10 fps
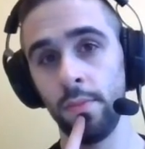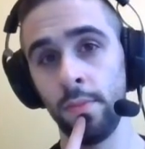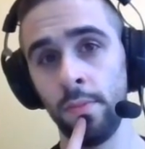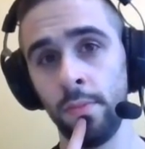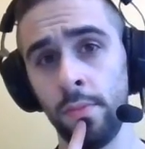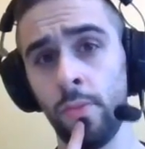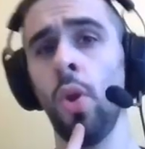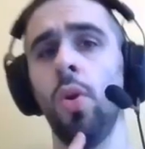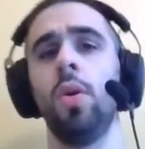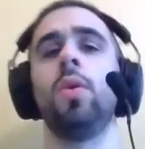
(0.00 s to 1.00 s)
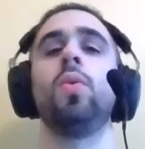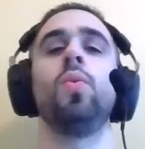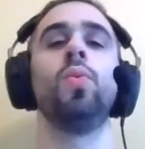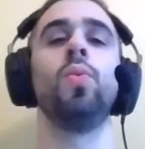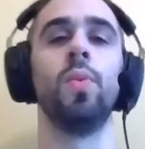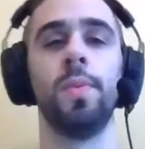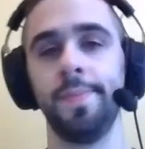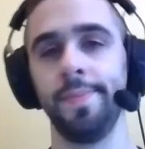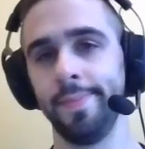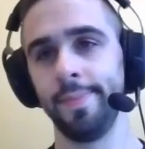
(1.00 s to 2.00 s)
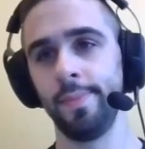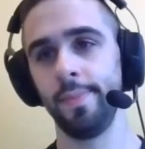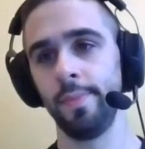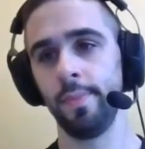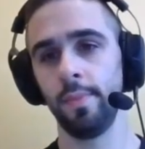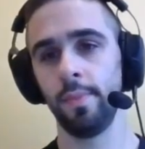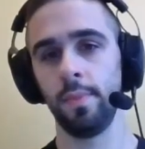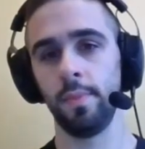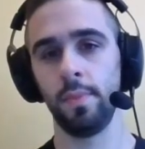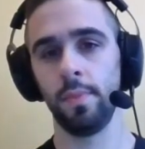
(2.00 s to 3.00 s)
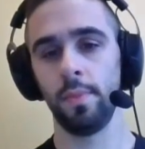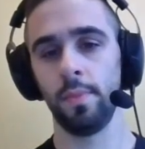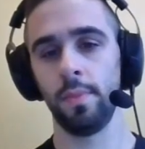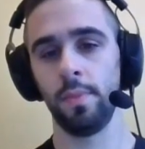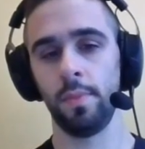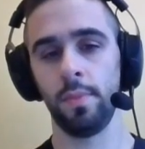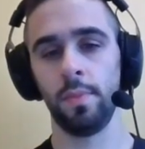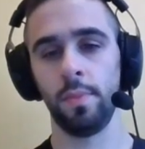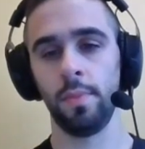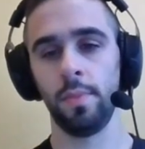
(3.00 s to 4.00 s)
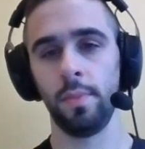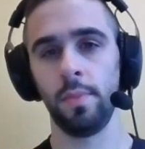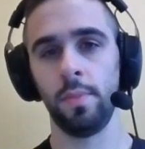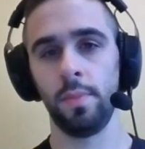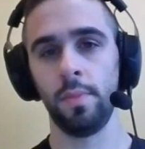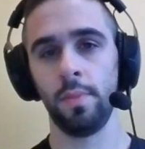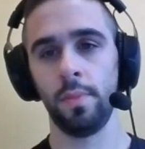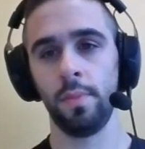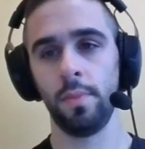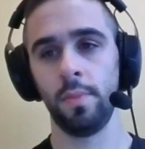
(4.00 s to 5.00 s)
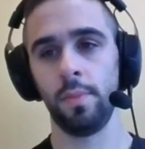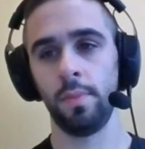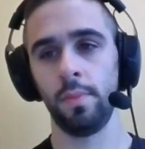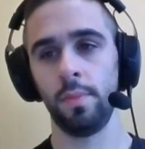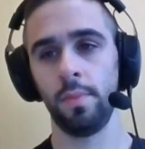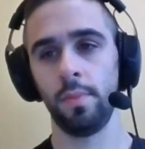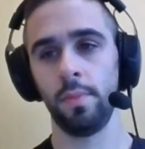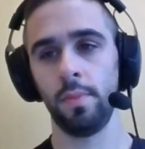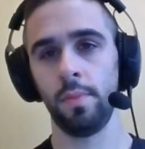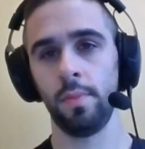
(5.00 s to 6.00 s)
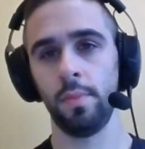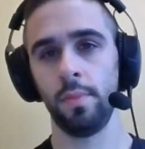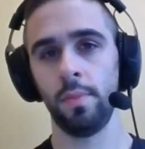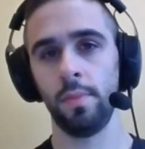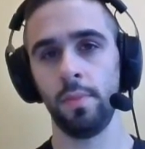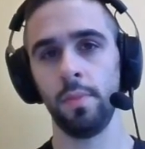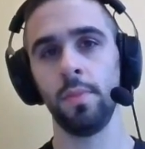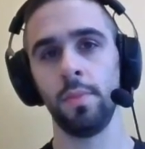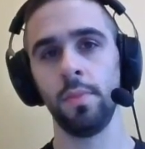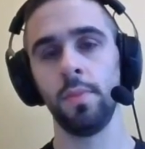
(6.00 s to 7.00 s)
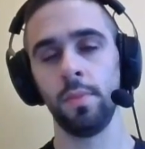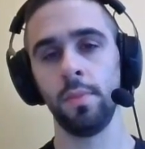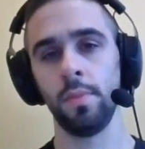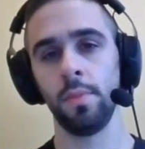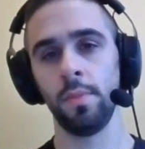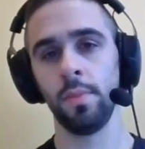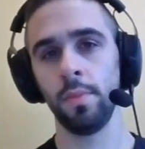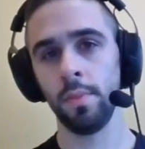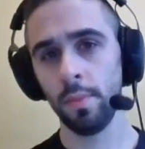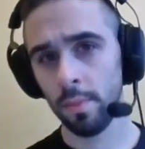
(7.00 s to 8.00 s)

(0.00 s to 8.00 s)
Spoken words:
No words are spoken by the person on screen.